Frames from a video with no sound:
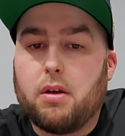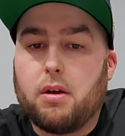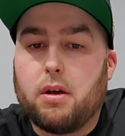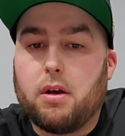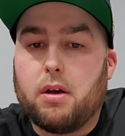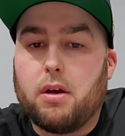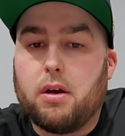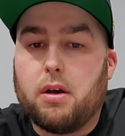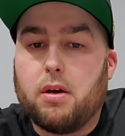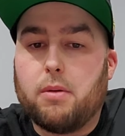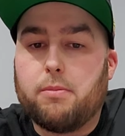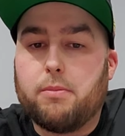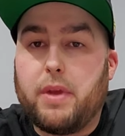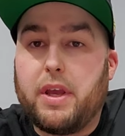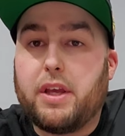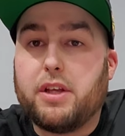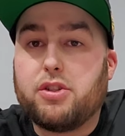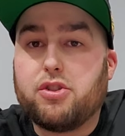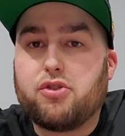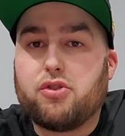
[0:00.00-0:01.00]
Um,
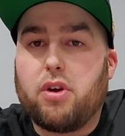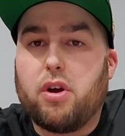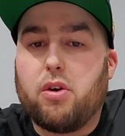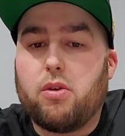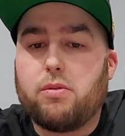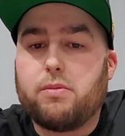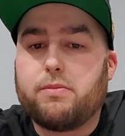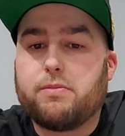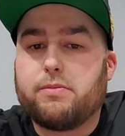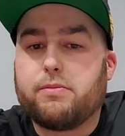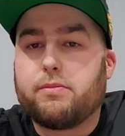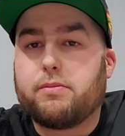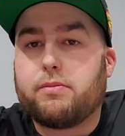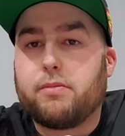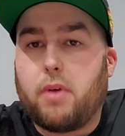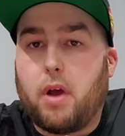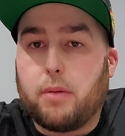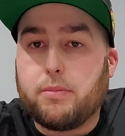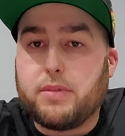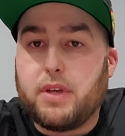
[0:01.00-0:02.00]
intro.
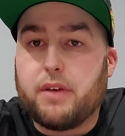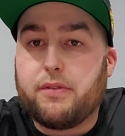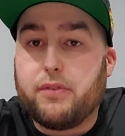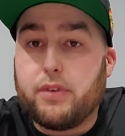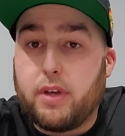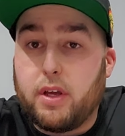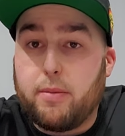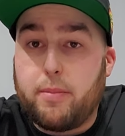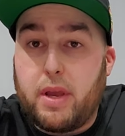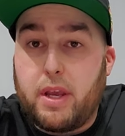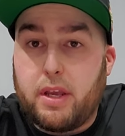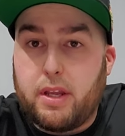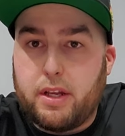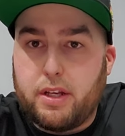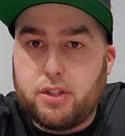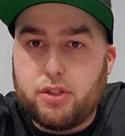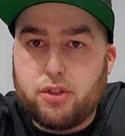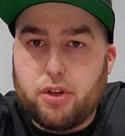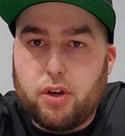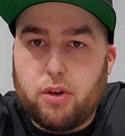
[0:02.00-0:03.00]
I'm definitely going to make an
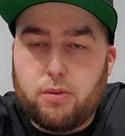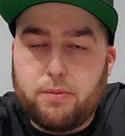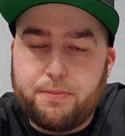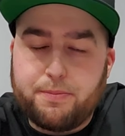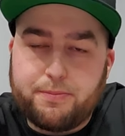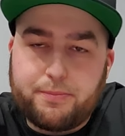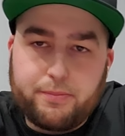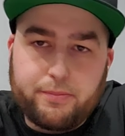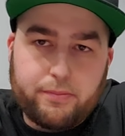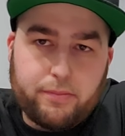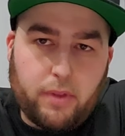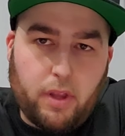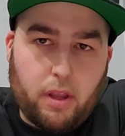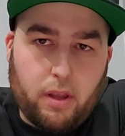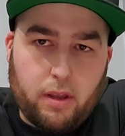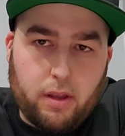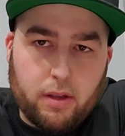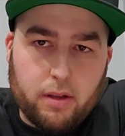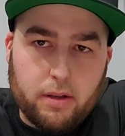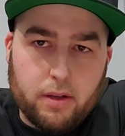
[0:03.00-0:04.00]
intro.
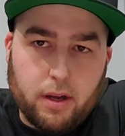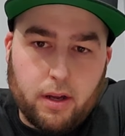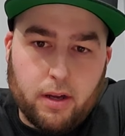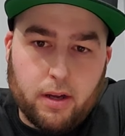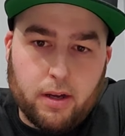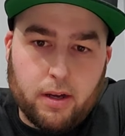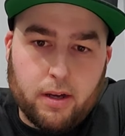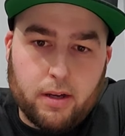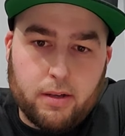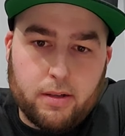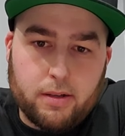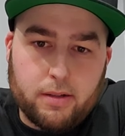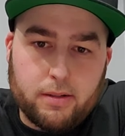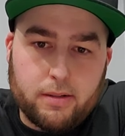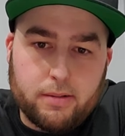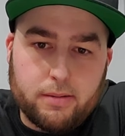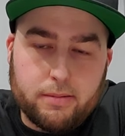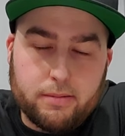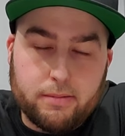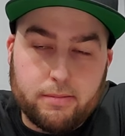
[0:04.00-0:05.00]
Uh,
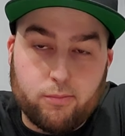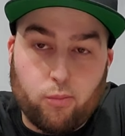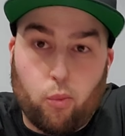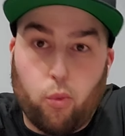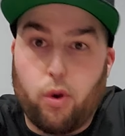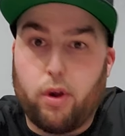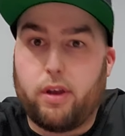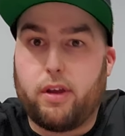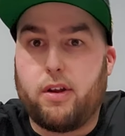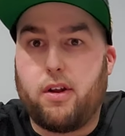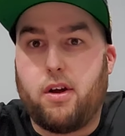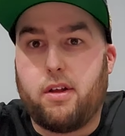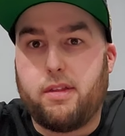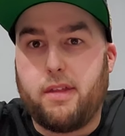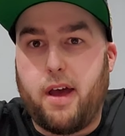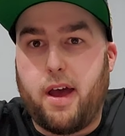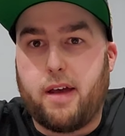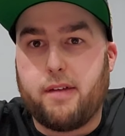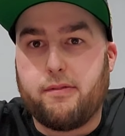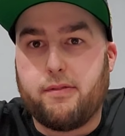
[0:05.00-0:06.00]
working on
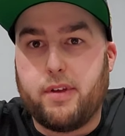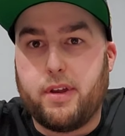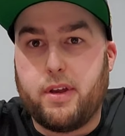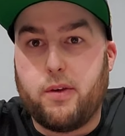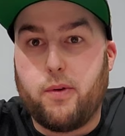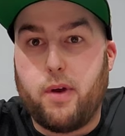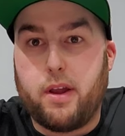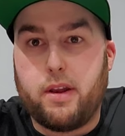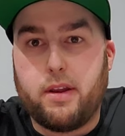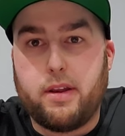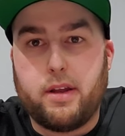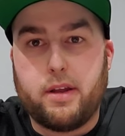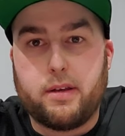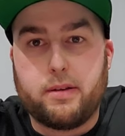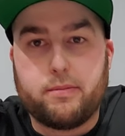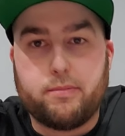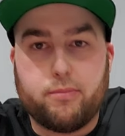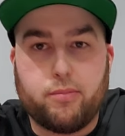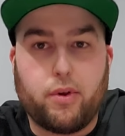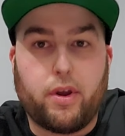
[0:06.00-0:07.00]
that, video
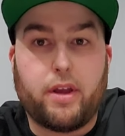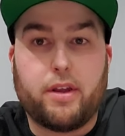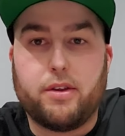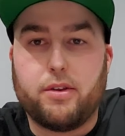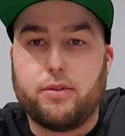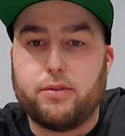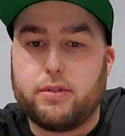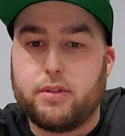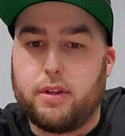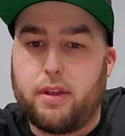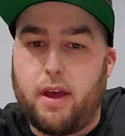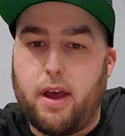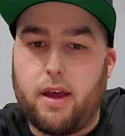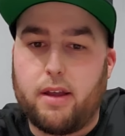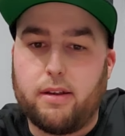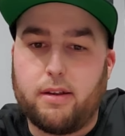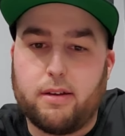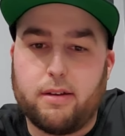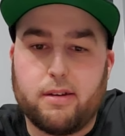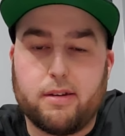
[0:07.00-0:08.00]
editing, brand new to
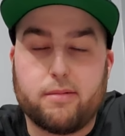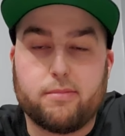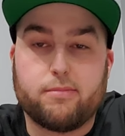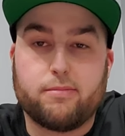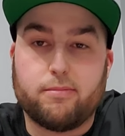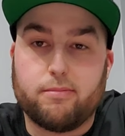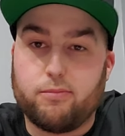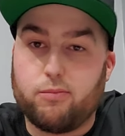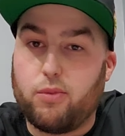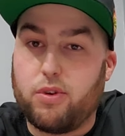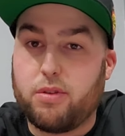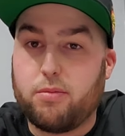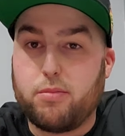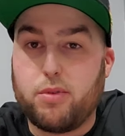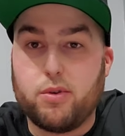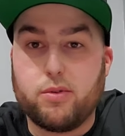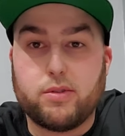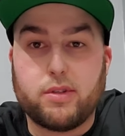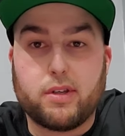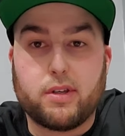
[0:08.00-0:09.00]
that. Um, with
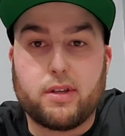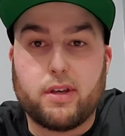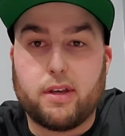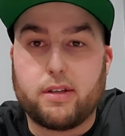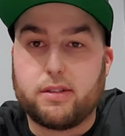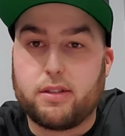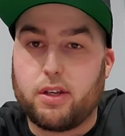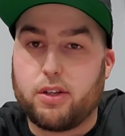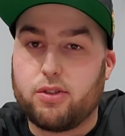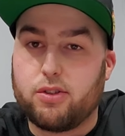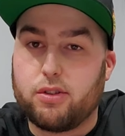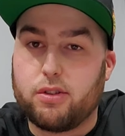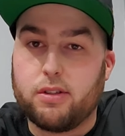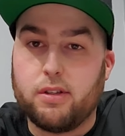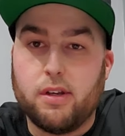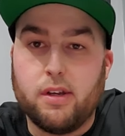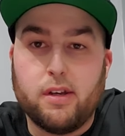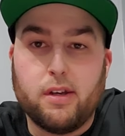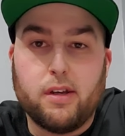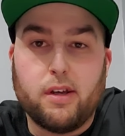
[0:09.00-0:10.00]
music, etc.
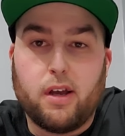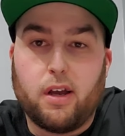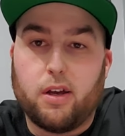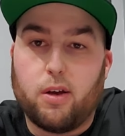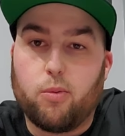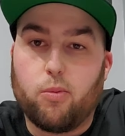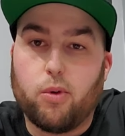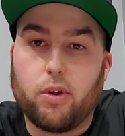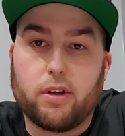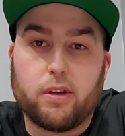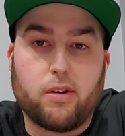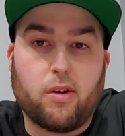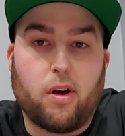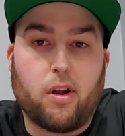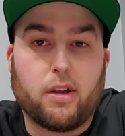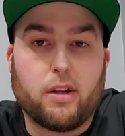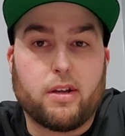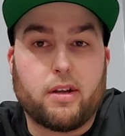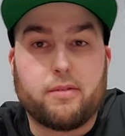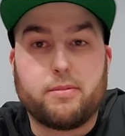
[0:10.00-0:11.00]
I'm working on it.